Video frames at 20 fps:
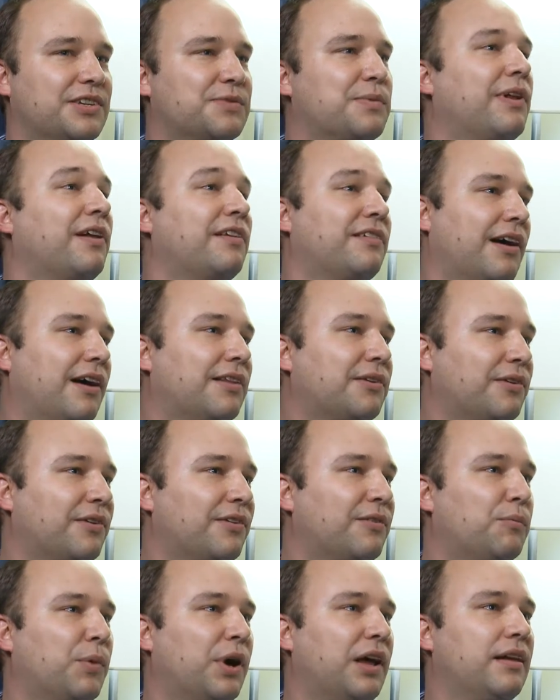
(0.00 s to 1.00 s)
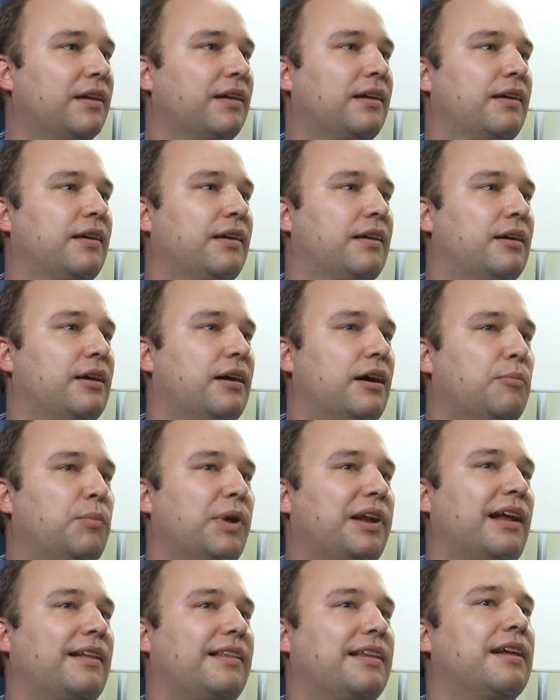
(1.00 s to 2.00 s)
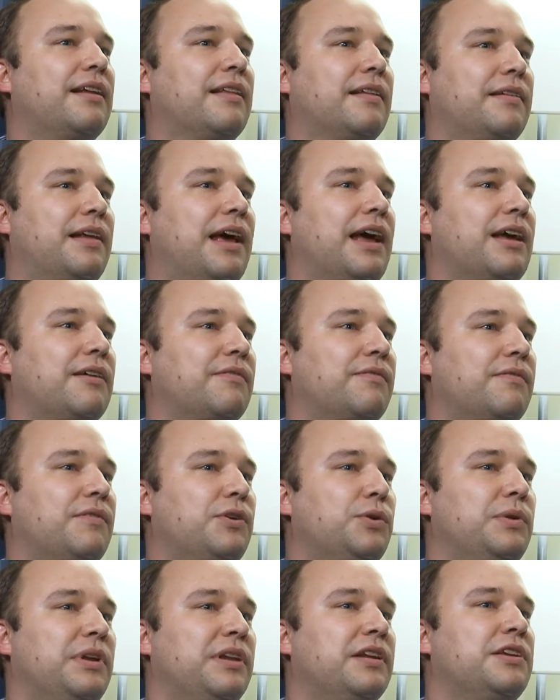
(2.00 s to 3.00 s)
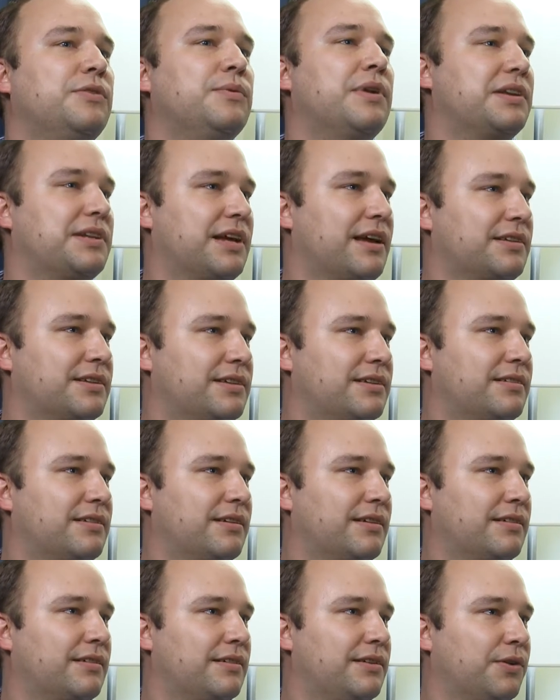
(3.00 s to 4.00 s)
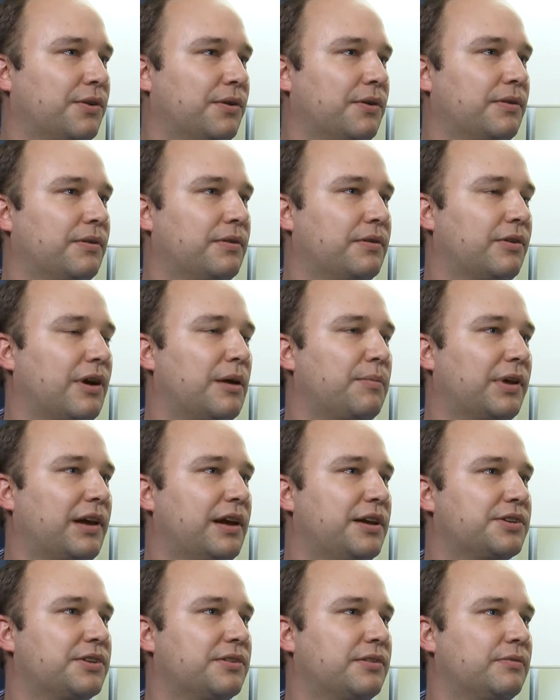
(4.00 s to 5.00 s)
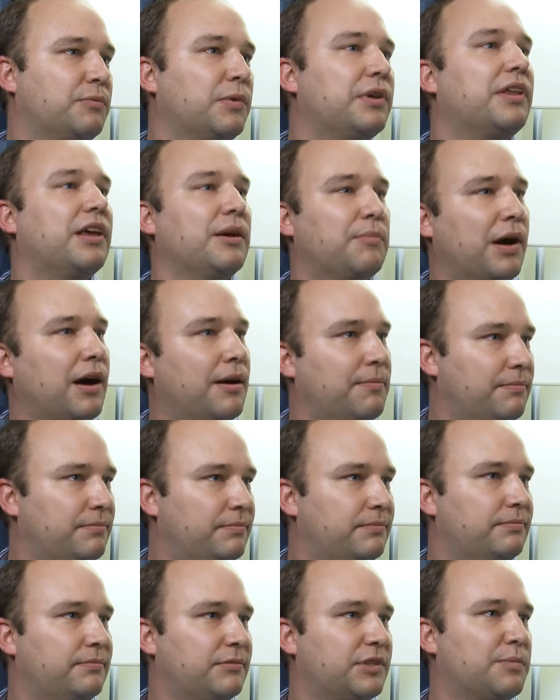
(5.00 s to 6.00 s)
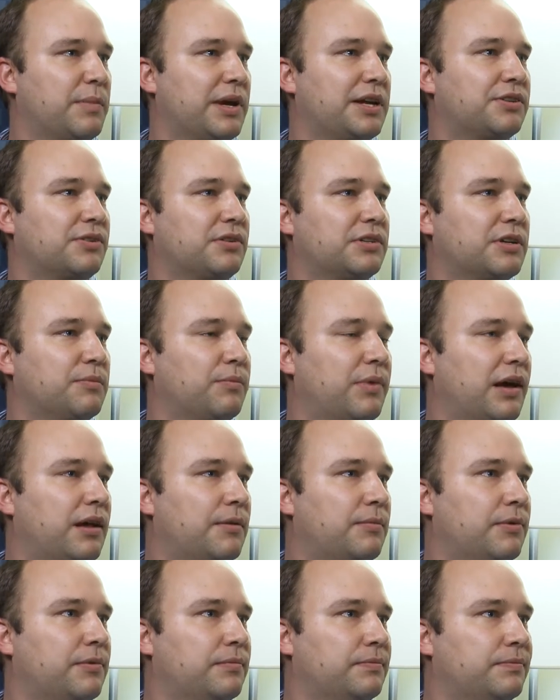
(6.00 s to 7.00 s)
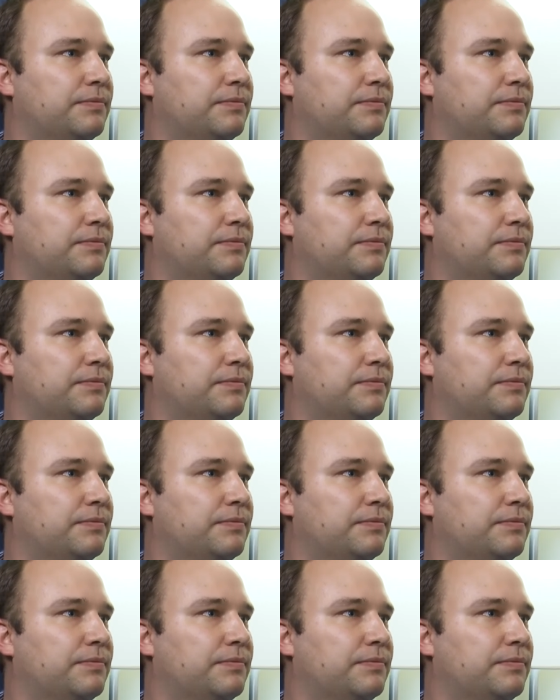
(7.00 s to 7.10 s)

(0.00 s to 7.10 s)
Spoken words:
as well as others, but at the end of the day, you need to unit test your application with hip-hop to make sure it's compatible.